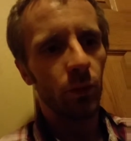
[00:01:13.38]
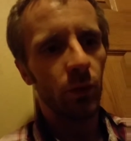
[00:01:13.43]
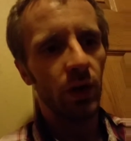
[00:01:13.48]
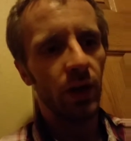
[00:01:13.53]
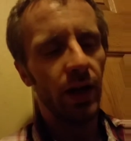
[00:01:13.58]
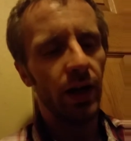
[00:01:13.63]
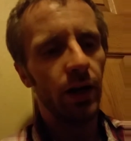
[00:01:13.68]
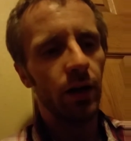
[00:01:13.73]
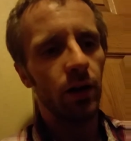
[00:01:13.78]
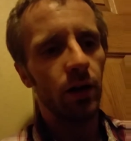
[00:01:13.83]

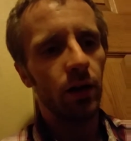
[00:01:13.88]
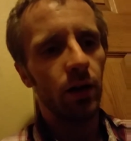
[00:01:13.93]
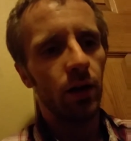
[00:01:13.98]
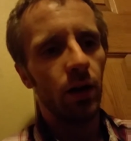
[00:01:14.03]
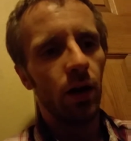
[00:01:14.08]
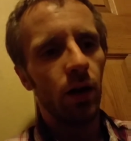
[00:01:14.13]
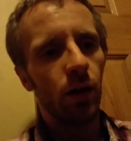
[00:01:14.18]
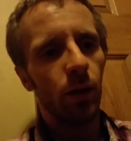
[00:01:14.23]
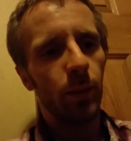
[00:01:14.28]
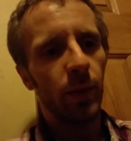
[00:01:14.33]
Yeah,
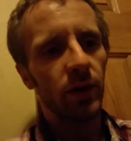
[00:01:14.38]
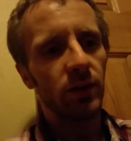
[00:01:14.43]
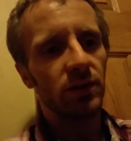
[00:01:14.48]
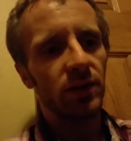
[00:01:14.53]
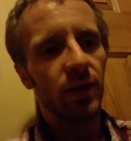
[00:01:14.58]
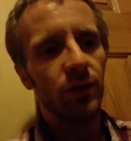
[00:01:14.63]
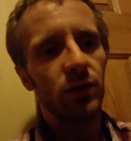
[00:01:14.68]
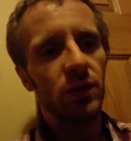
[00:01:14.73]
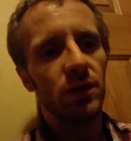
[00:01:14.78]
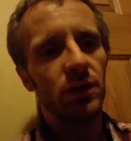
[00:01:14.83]
about
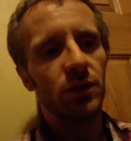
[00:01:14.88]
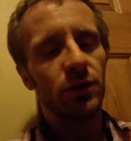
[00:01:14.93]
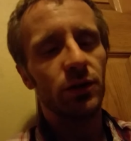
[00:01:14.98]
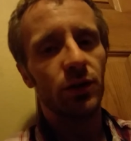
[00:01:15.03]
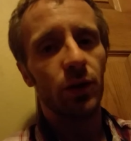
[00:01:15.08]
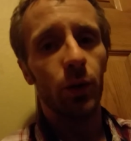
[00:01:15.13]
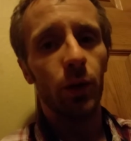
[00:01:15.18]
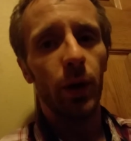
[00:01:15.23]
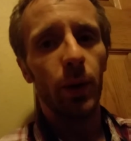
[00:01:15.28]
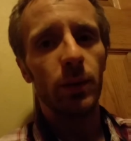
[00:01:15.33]
17 years
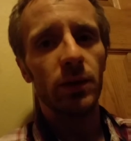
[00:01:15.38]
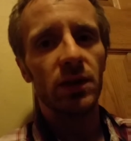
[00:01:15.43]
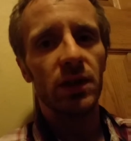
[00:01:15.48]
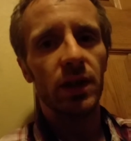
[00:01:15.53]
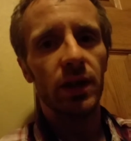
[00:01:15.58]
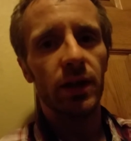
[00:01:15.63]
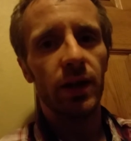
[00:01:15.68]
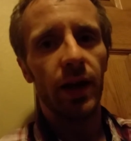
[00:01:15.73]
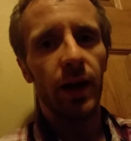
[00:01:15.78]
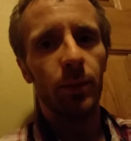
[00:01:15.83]
old, I was
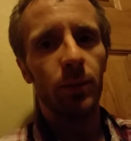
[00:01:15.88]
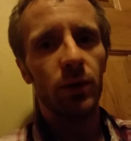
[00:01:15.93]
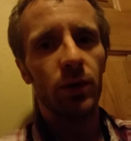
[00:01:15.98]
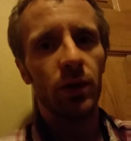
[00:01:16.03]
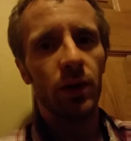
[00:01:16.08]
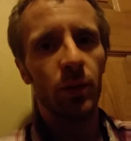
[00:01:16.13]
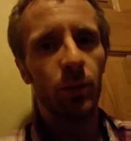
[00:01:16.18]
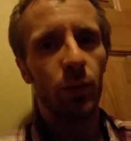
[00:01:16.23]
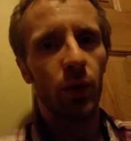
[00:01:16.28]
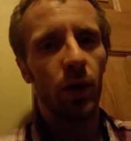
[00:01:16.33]
kidnapped
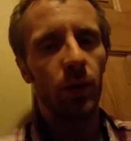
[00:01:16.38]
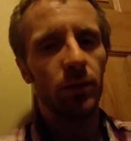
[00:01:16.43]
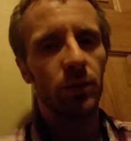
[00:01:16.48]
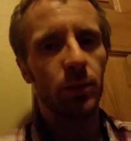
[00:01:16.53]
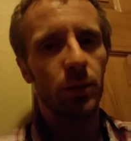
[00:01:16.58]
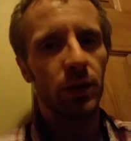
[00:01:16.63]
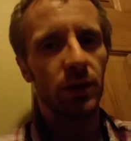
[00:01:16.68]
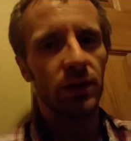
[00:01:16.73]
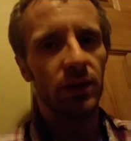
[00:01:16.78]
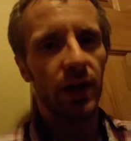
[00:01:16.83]
in Palm
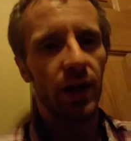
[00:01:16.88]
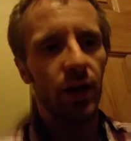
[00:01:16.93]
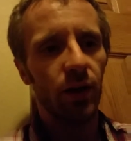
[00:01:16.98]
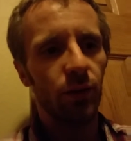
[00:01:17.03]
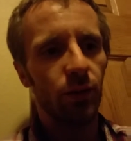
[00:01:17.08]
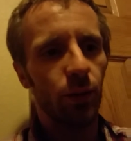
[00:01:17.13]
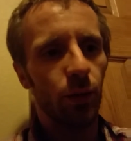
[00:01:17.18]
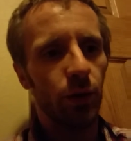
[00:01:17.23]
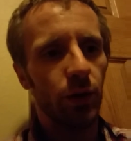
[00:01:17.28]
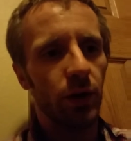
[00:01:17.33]
Springs,
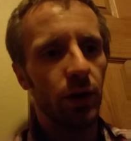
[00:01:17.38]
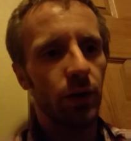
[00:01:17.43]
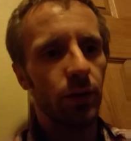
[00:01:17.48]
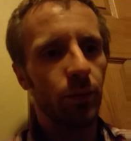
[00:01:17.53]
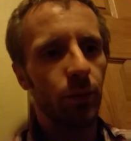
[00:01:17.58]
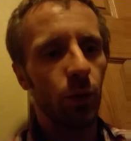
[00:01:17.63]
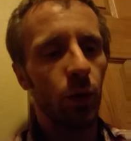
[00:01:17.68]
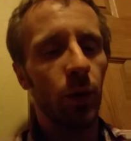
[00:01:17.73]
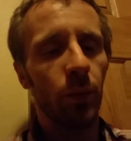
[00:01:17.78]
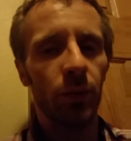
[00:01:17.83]
California.
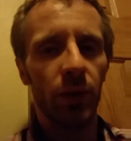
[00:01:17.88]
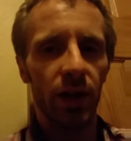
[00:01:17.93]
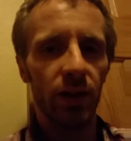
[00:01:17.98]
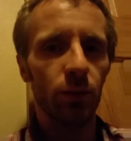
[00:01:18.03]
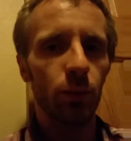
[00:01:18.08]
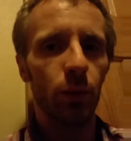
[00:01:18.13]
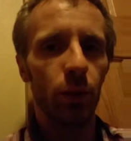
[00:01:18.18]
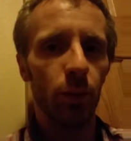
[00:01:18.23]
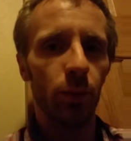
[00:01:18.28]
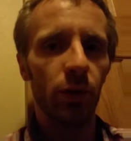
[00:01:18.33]
Well,
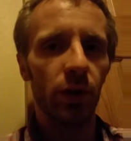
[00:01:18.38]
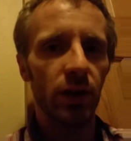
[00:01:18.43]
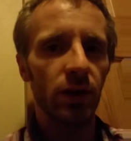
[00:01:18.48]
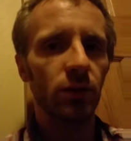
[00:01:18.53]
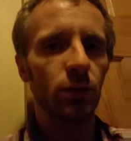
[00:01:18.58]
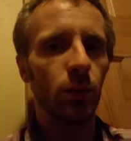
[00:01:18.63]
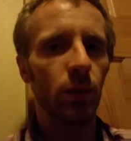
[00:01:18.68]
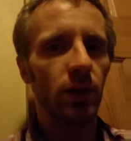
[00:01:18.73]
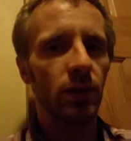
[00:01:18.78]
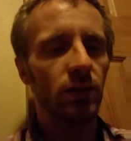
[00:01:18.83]
that's where the
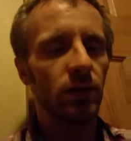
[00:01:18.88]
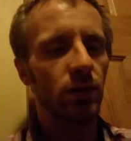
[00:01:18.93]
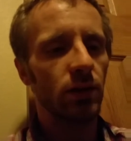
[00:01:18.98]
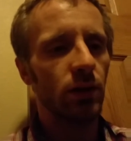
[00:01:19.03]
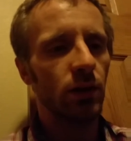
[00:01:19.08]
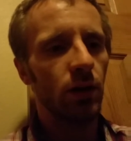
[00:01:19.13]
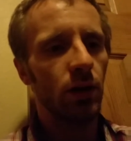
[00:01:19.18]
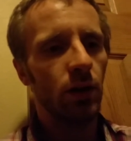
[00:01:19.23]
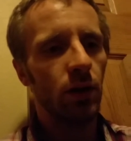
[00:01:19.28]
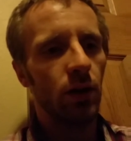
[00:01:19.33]
place was.
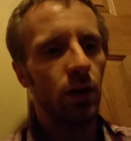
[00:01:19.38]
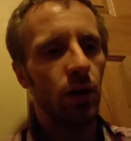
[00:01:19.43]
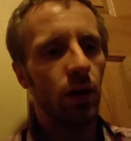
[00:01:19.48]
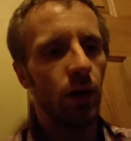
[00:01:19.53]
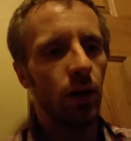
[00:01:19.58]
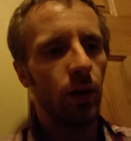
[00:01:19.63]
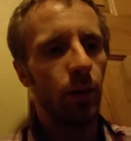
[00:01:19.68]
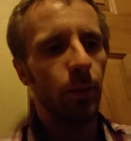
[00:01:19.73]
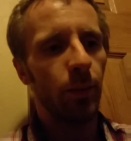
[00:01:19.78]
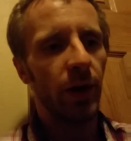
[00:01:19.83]

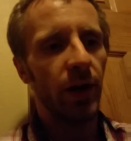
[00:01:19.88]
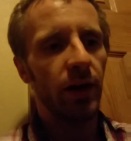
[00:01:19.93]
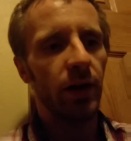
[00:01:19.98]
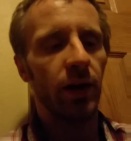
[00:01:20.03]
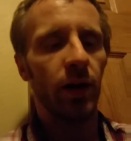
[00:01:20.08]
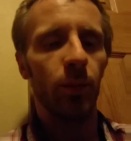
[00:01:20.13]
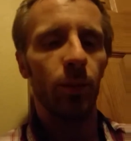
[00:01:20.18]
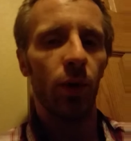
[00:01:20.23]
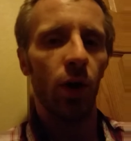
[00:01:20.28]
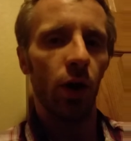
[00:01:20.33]
I
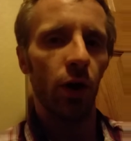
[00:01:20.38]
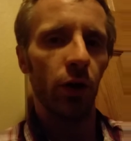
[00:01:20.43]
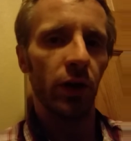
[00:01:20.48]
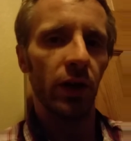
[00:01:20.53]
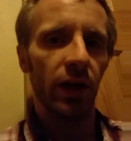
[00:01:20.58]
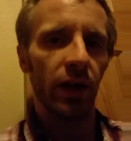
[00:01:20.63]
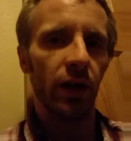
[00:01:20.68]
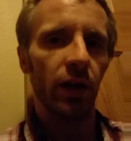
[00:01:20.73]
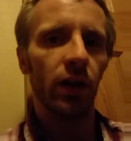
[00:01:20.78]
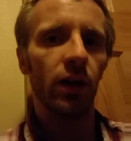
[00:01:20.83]
ended up
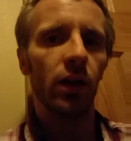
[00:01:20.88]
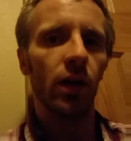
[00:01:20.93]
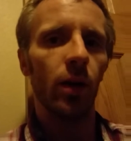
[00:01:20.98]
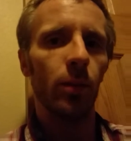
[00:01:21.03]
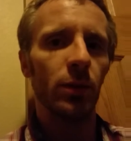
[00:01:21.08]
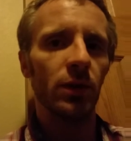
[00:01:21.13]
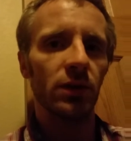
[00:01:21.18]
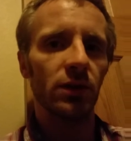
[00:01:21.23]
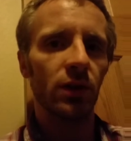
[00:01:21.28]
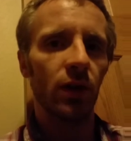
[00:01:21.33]
partying at a
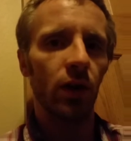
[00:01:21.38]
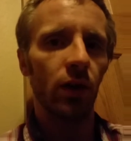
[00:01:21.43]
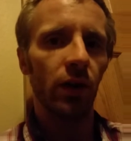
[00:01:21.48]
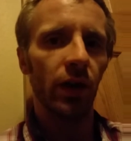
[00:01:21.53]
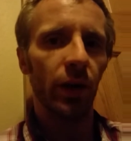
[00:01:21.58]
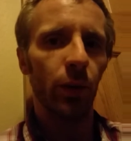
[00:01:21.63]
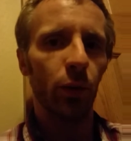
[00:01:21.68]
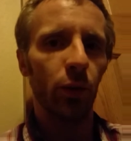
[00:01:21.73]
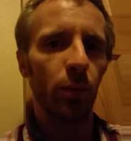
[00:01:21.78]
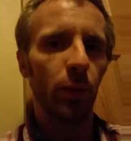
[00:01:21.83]
club in Salt
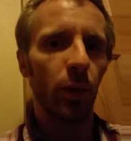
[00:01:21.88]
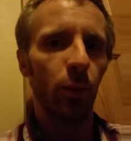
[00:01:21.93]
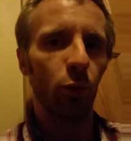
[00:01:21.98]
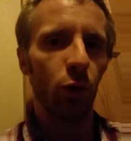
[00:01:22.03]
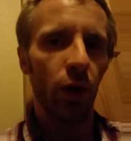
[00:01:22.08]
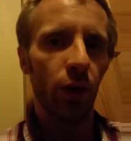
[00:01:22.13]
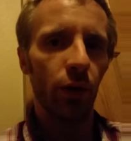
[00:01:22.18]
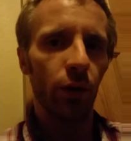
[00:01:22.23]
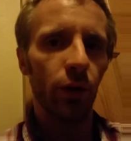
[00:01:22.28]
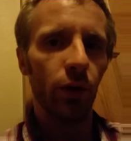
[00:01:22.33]
Lake with my
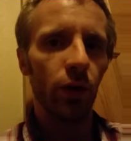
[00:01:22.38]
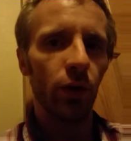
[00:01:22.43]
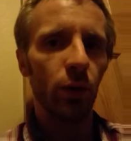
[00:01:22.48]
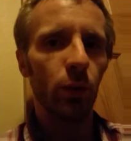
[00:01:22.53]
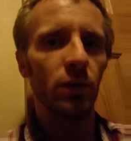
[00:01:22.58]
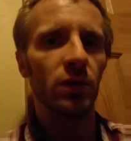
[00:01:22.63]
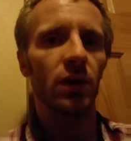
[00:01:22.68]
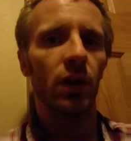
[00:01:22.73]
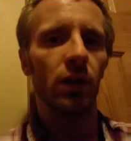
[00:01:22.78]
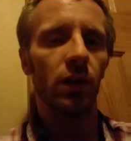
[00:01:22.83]
brother, who
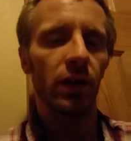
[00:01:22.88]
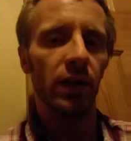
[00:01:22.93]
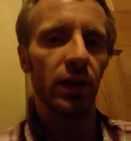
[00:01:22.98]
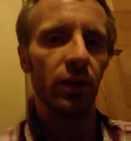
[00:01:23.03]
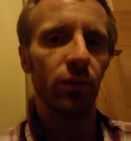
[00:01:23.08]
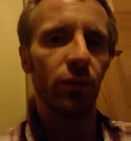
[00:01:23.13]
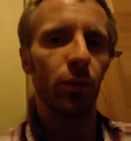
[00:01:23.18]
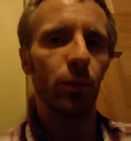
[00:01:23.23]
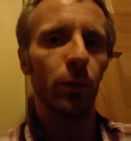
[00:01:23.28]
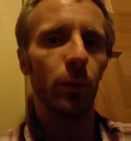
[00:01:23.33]
was on
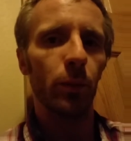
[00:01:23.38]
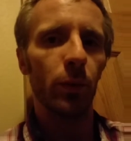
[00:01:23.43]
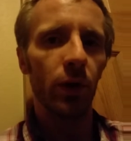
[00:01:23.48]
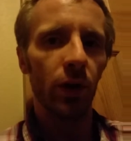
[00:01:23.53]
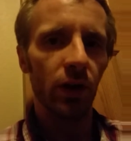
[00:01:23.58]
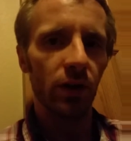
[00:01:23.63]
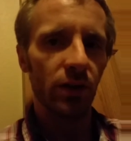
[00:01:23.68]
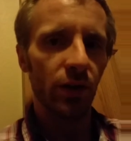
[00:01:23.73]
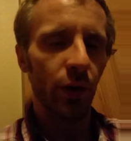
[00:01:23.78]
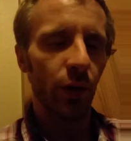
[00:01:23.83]
leave from the
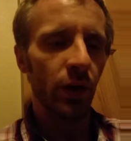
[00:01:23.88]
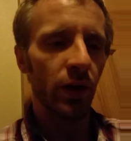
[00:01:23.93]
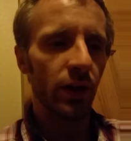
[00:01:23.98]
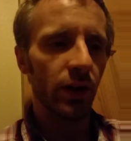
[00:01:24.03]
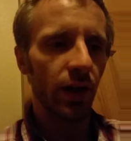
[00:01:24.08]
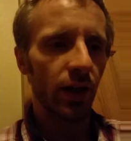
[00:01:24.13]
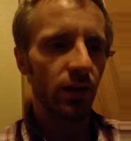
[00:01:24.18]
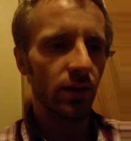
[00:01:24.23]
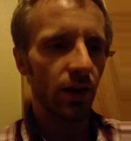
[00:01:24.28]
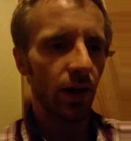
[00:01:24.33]
military at
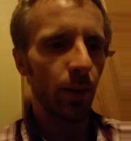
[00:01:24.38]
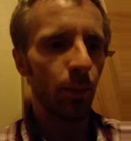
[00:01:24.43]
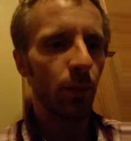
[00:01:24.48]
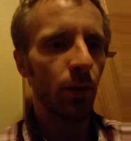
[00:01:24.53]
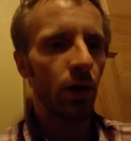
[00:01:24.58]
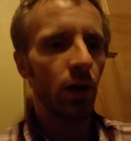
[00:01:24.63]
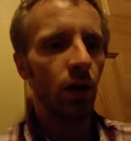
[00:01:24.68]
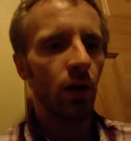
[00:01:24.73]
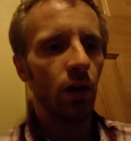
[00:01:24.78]
that time.